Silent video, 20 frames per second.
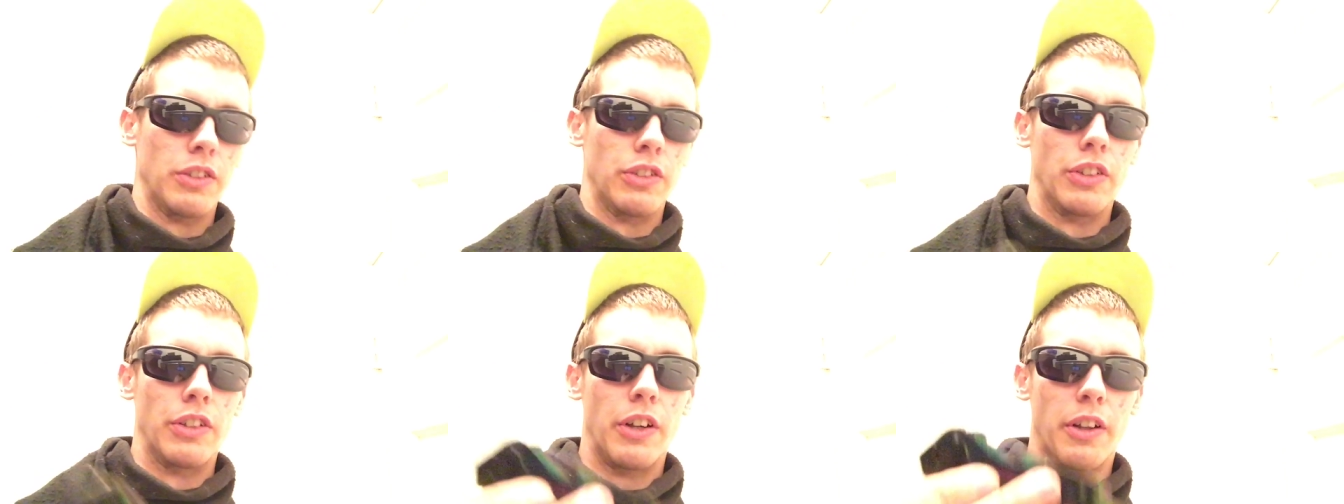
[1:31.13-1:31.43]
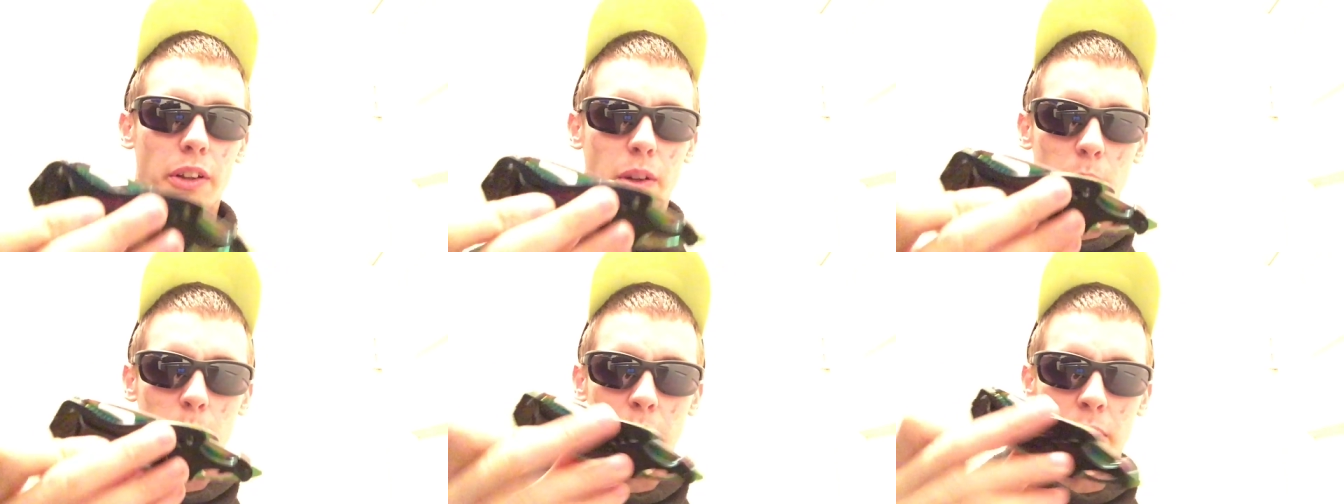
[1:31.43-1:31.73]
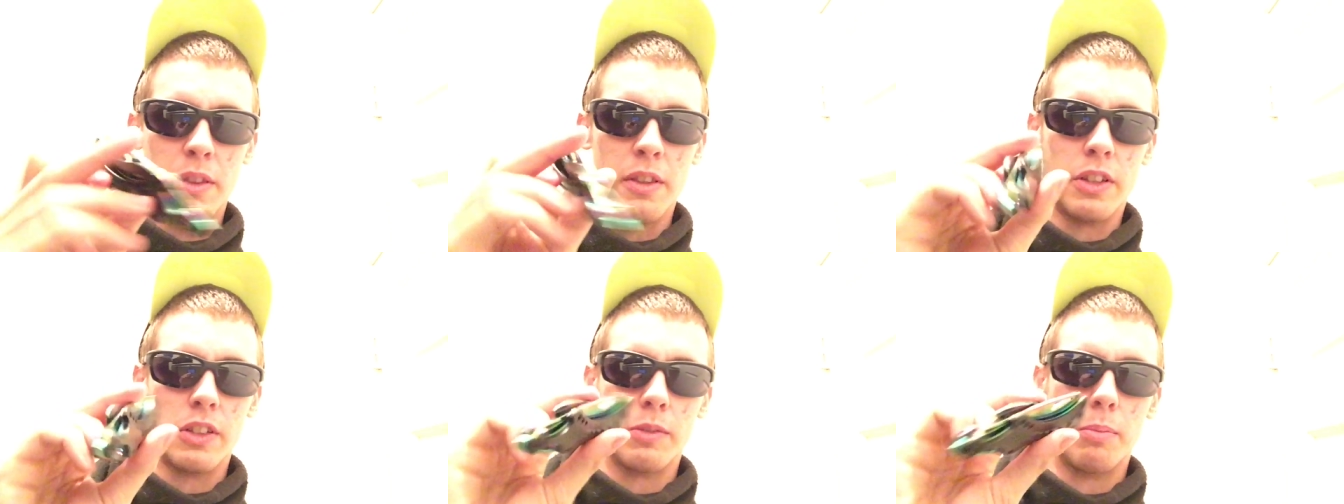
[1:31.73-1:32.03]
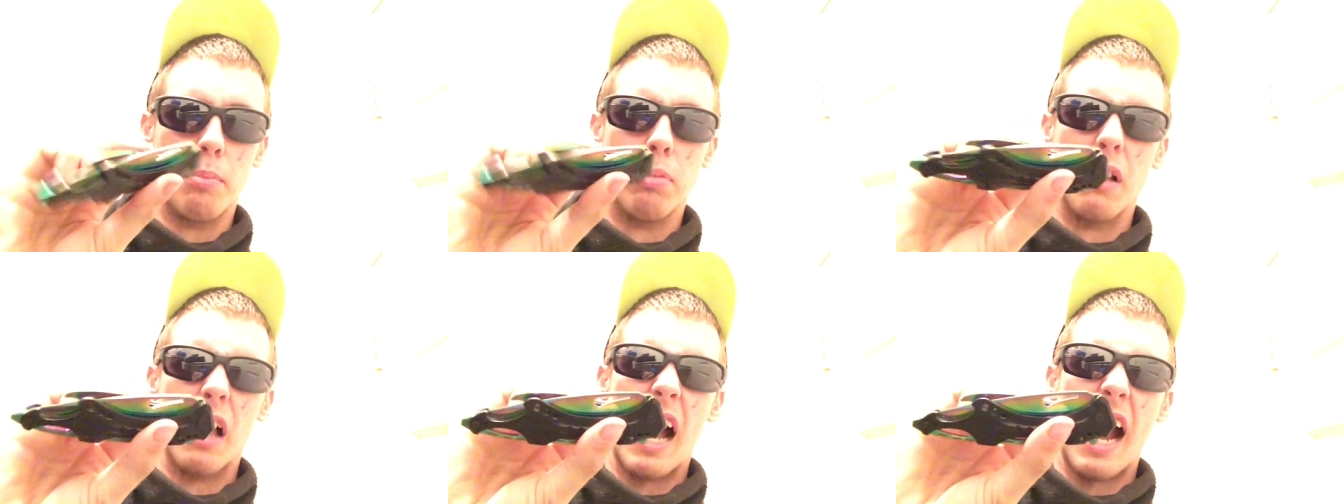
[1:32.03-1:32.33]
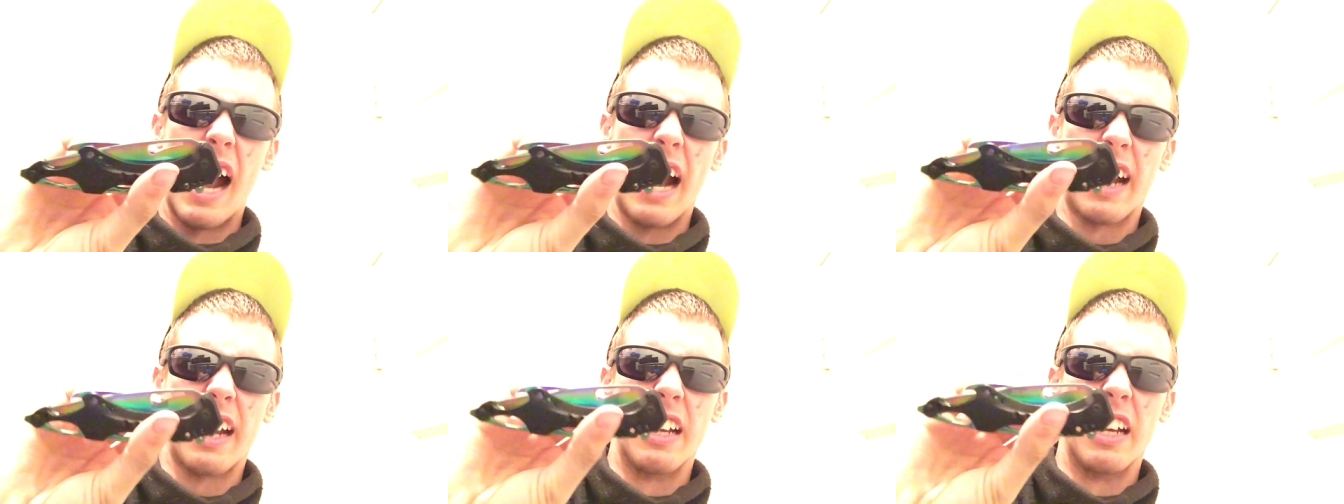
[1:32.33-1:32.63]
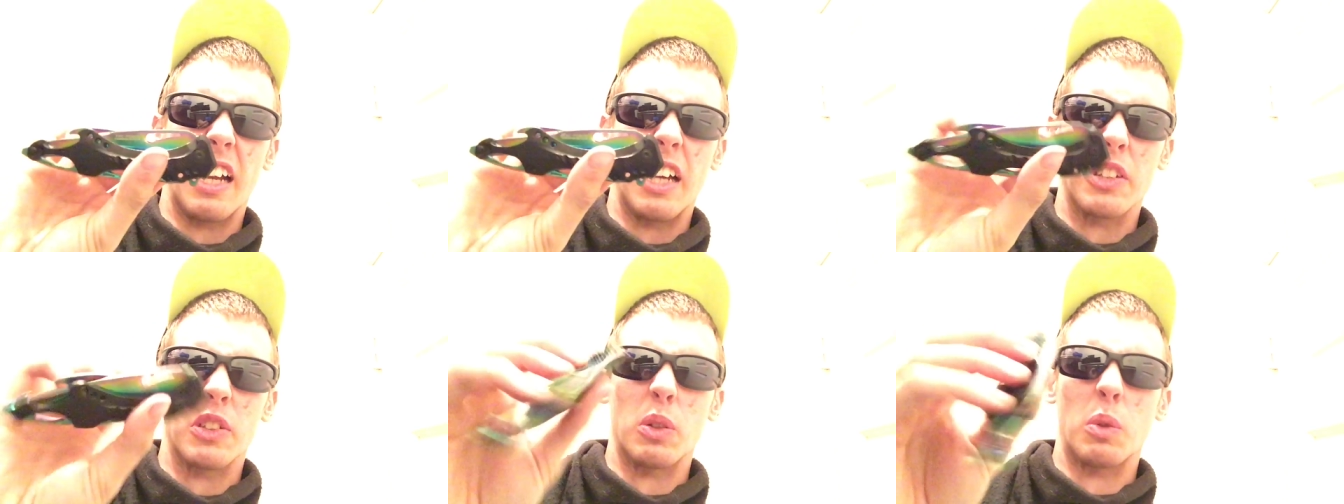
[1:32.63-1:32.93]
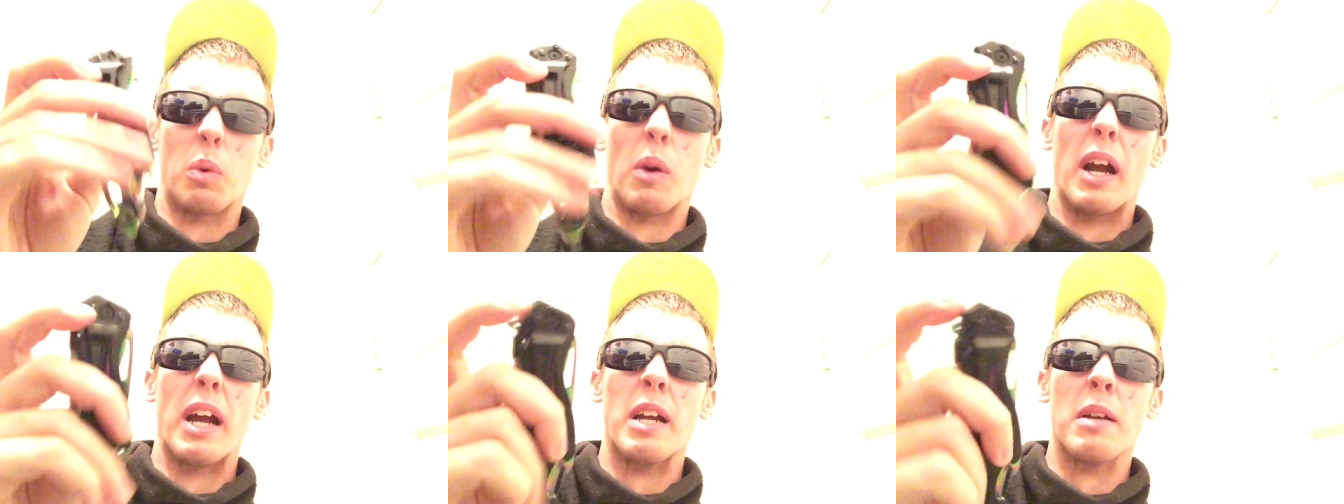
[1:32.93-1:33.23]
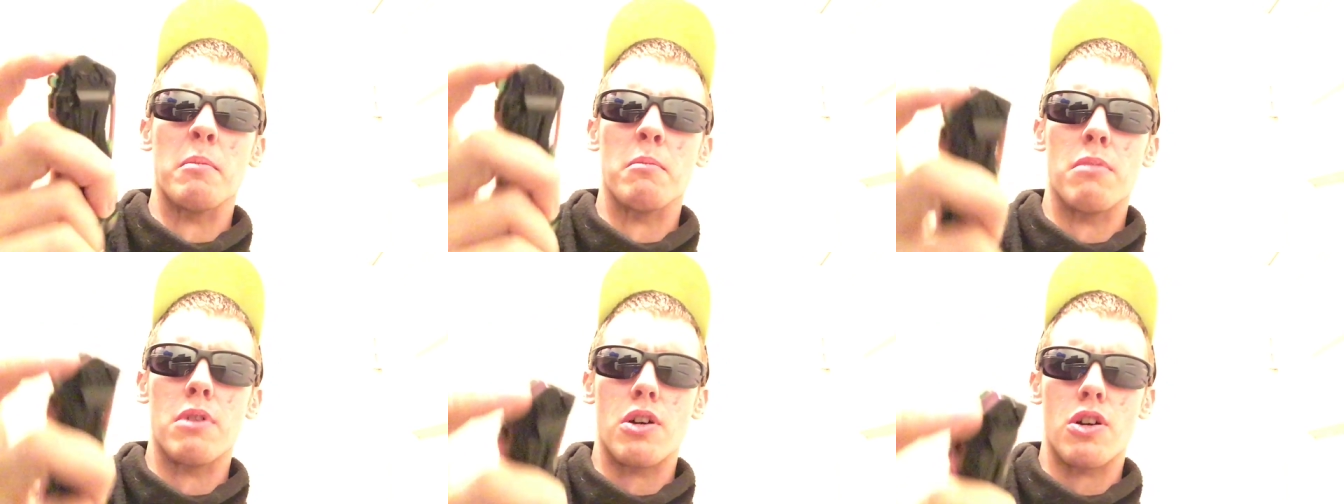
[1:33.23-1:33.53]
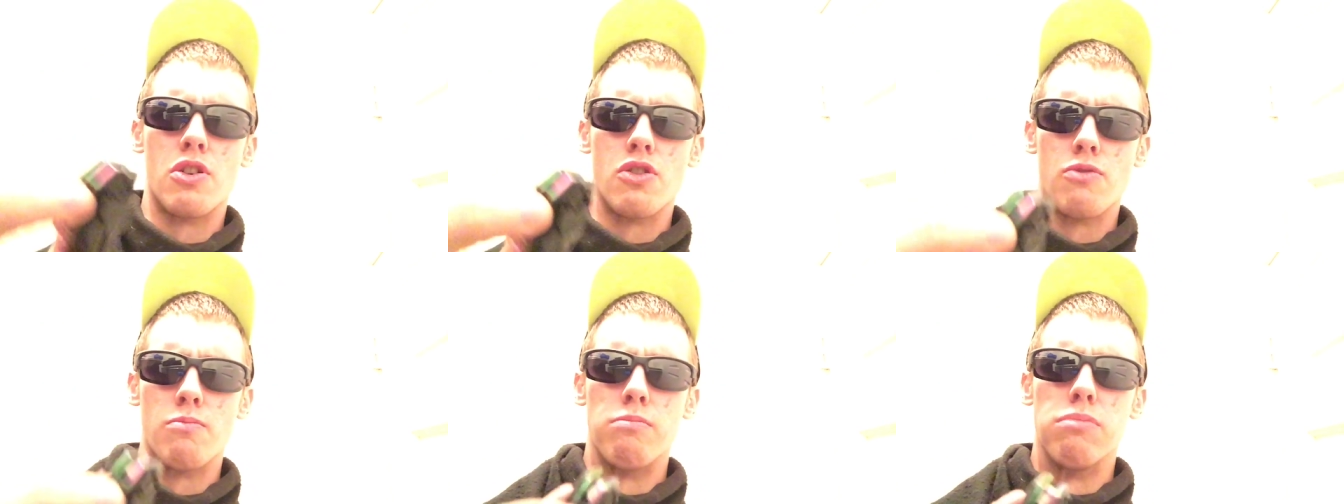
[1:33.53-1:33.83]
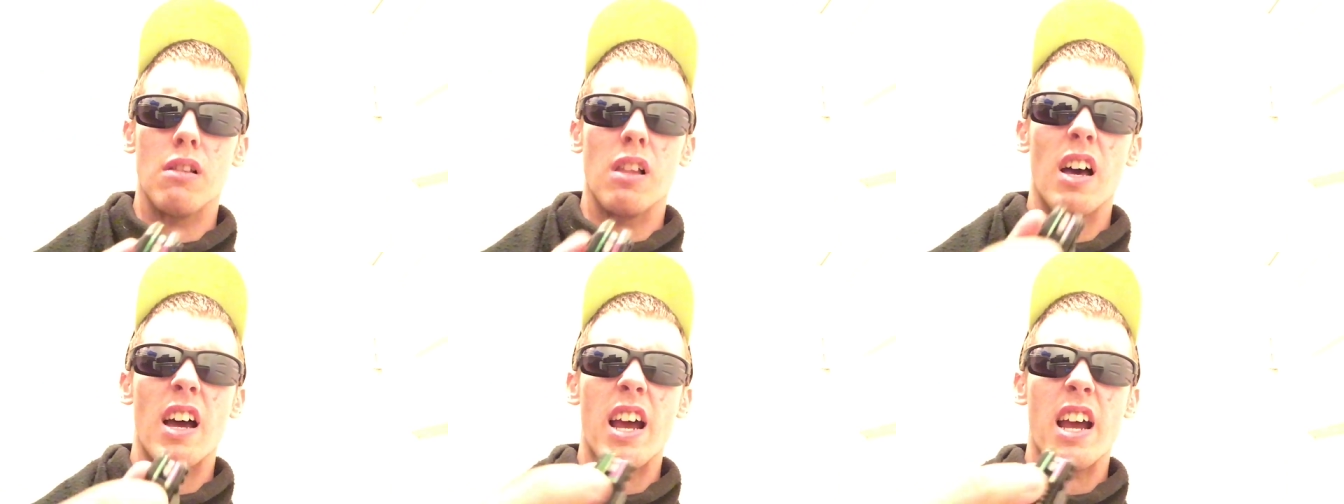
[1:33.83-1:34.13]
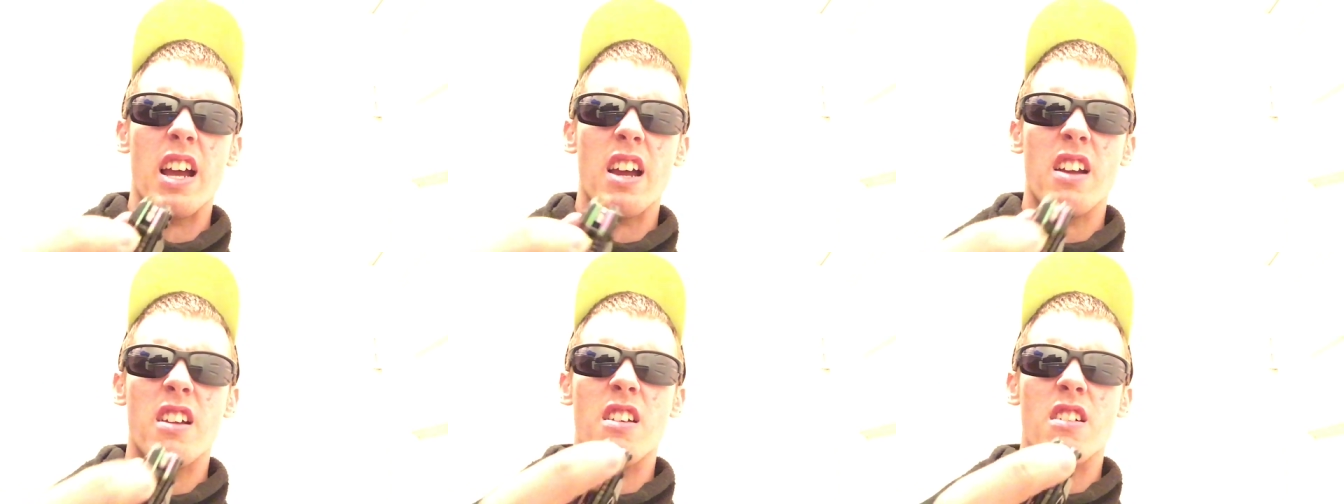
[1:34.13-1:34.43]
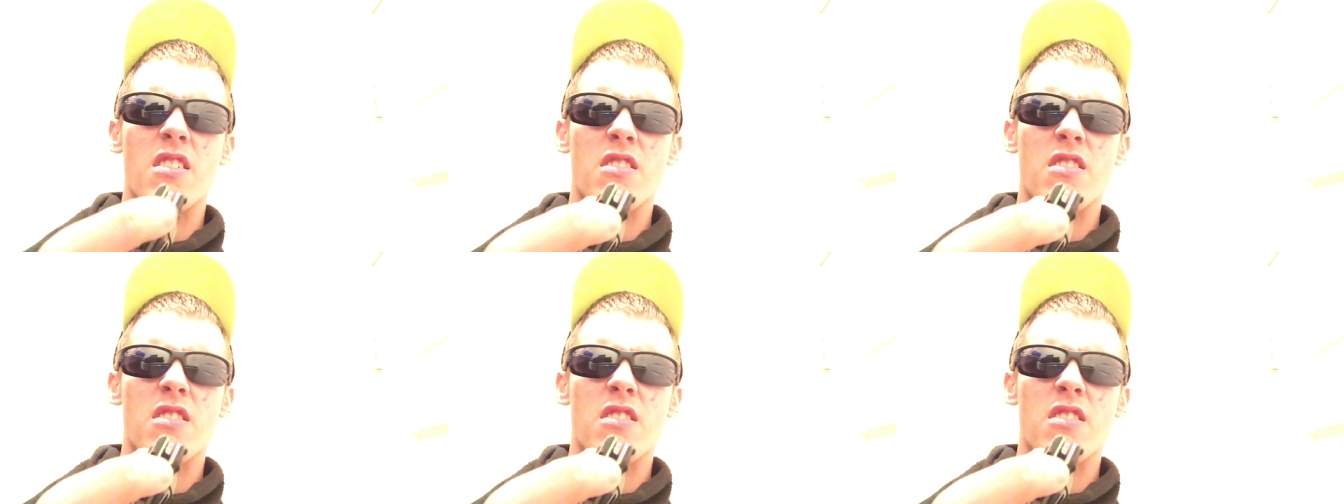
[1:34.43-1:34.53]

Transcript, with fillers: Another one that's black and has a rainbow blade.